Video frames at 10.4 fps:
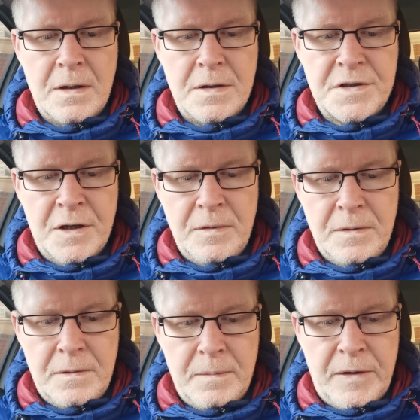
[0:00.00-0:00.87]
So
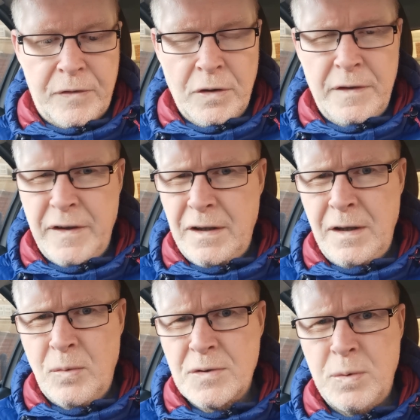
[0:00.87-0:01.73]
before you're
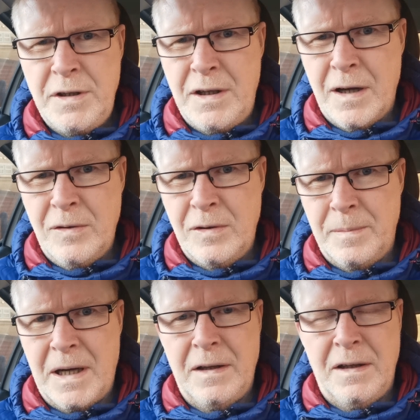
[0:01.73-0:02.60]
thinking, what's Woody going on about